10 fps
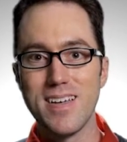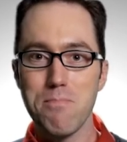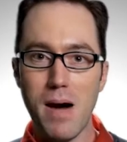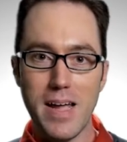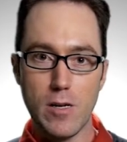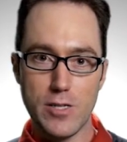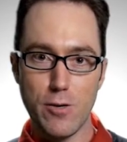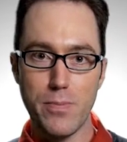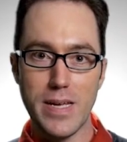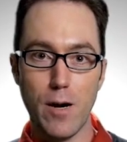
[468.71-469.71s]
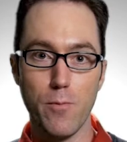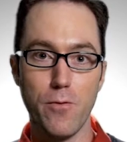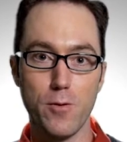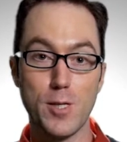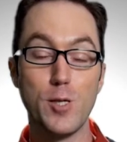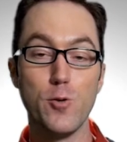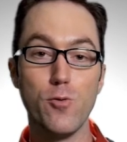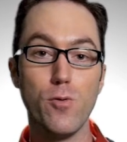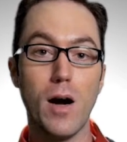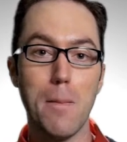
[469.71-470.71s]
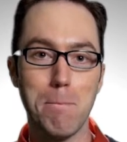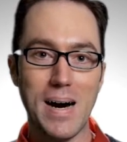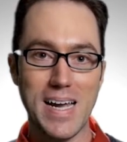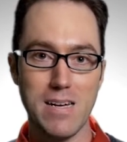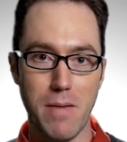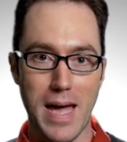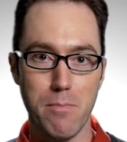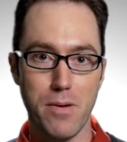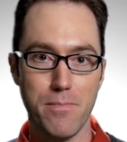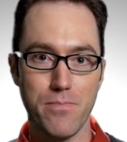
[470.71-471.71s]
it might also be helpful to do a mind map.